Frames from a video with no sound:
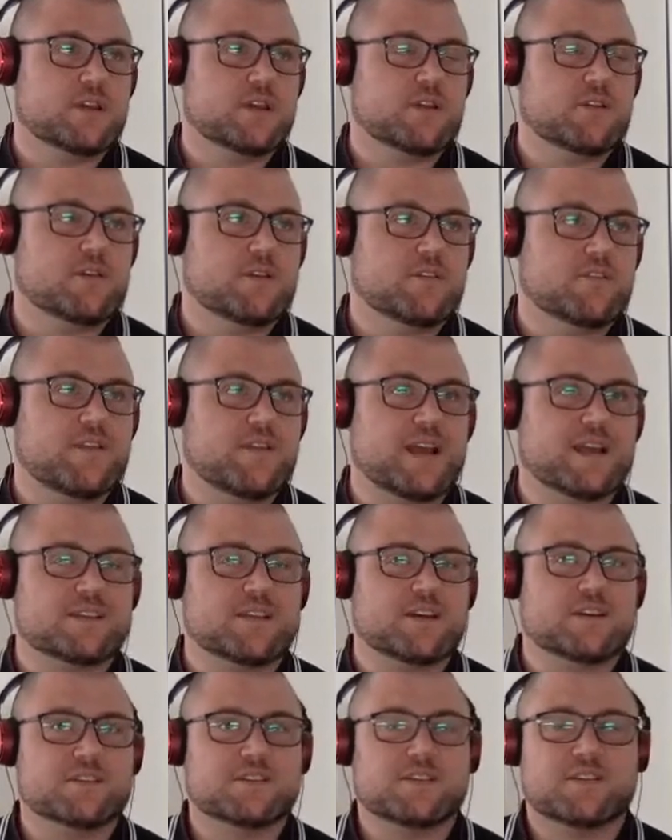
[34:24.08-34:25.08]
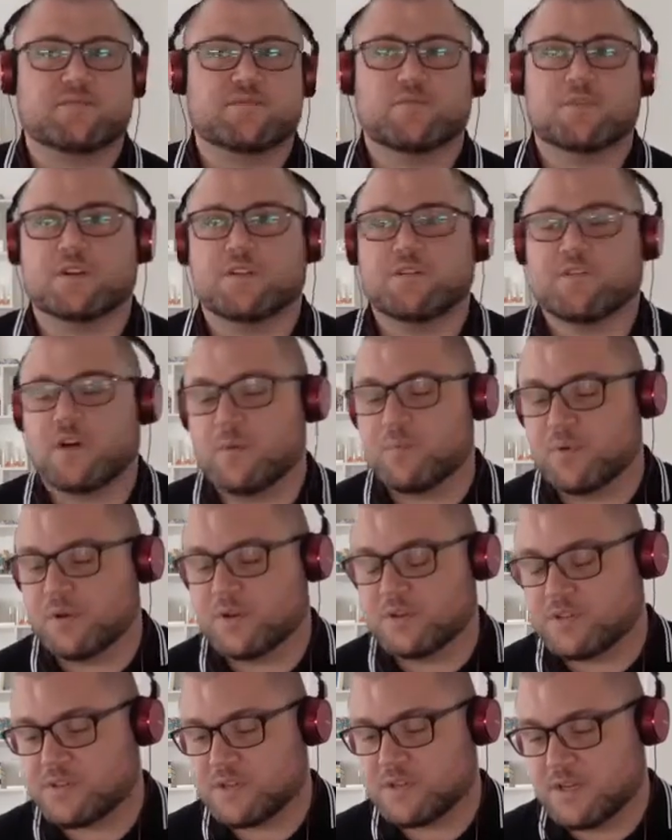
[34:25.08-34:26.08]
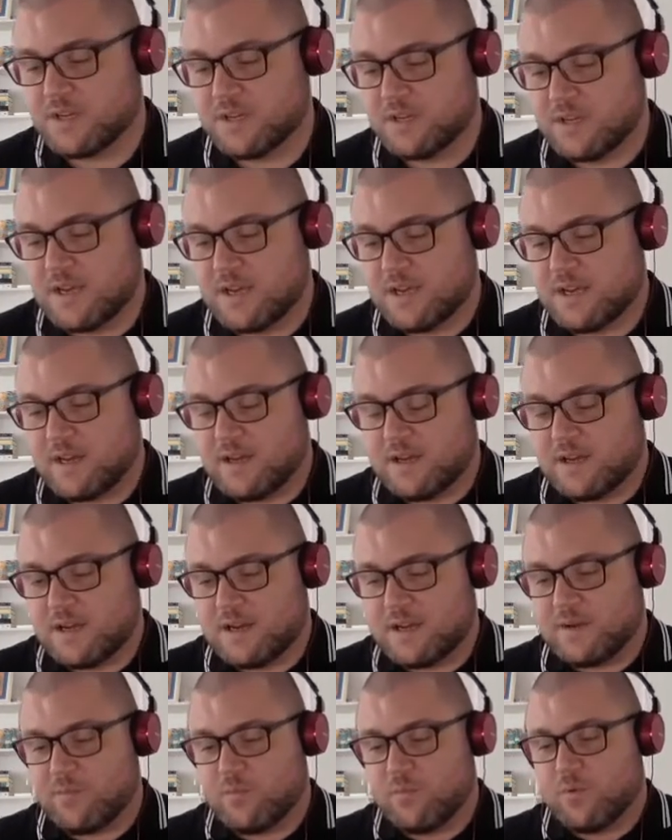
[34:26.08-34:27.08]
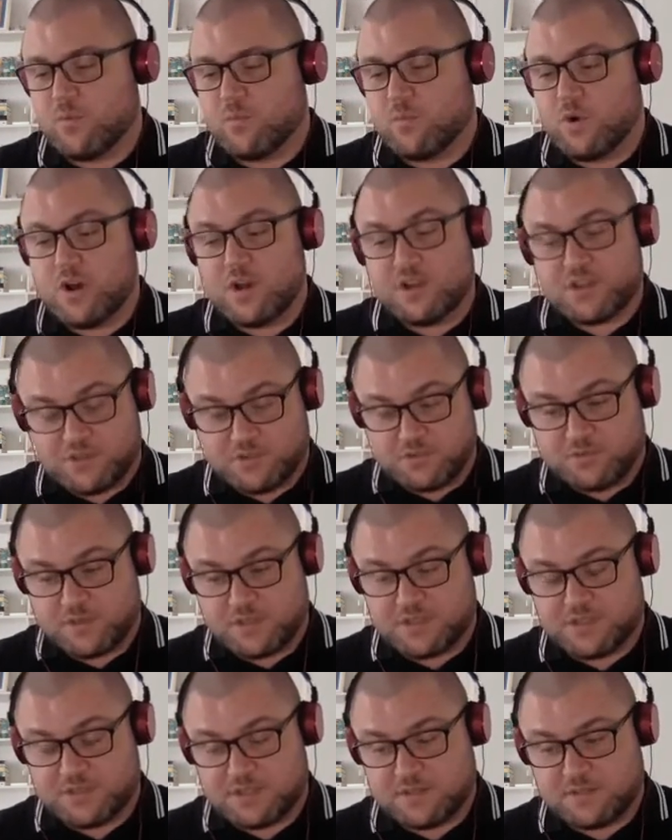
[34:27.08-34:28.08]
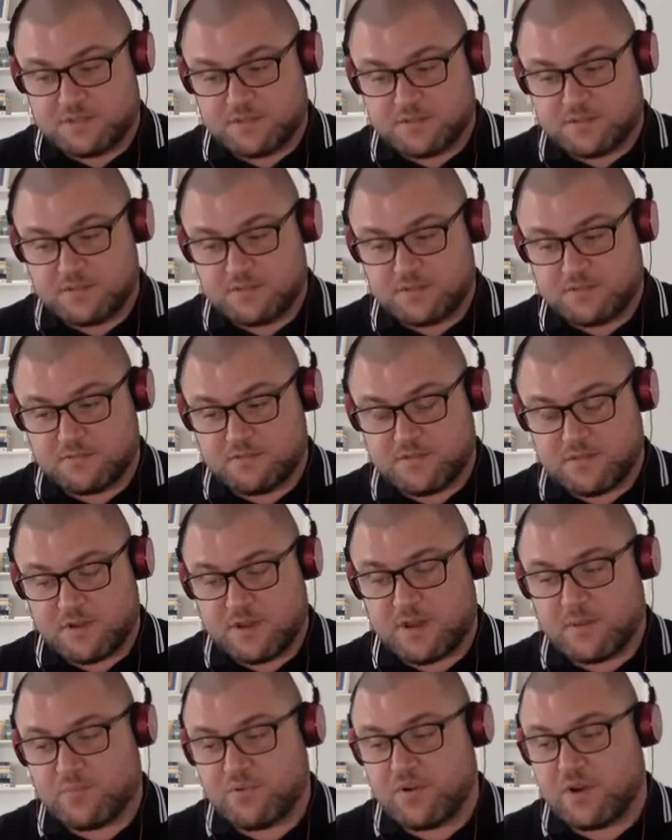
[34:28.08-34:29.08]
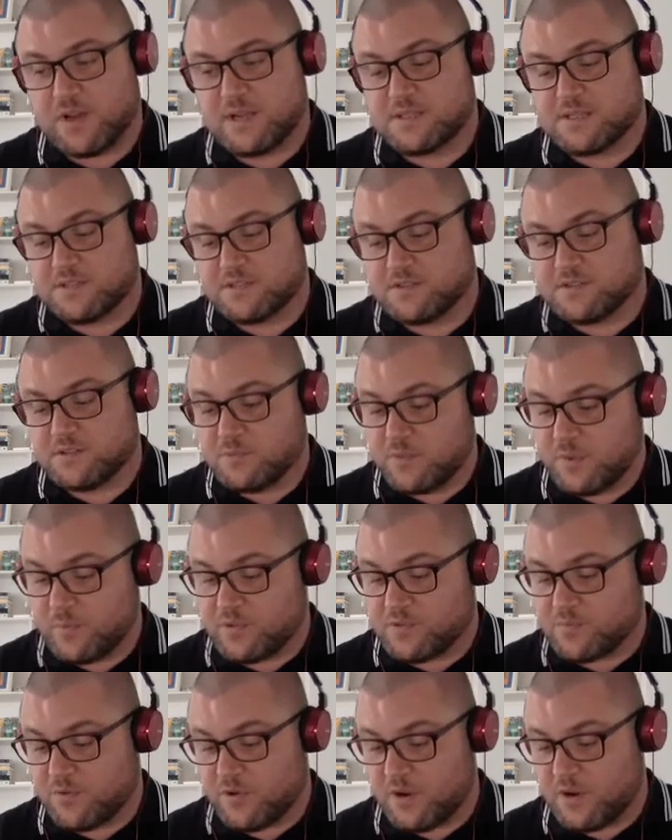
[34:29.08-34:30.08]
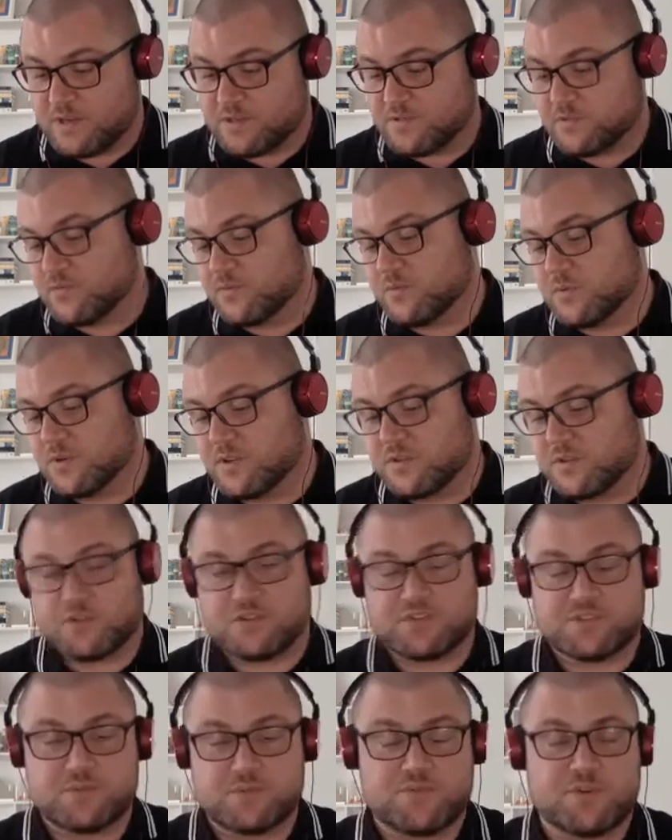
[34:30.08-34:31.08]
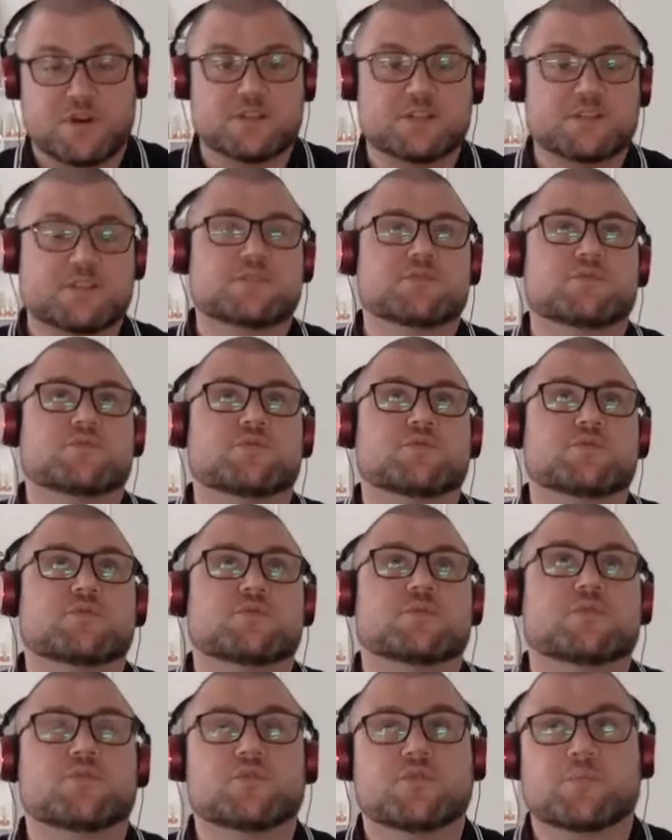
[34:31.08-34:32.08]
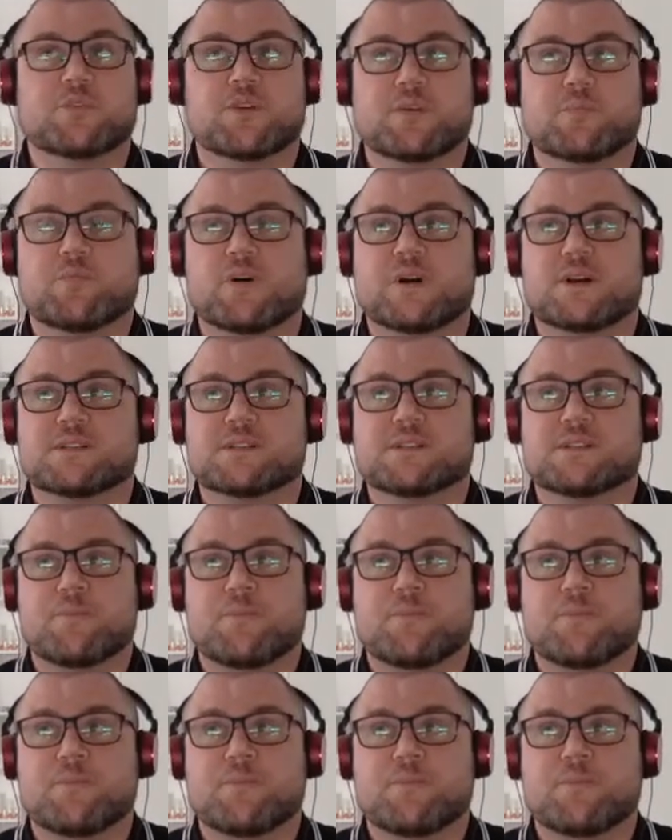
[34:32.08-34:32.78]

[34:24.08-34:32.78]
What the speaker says: affect us if one of our books were shortlisted for a prize such as the Women's Prize or one of the Costa Prizes or the Booker Prize.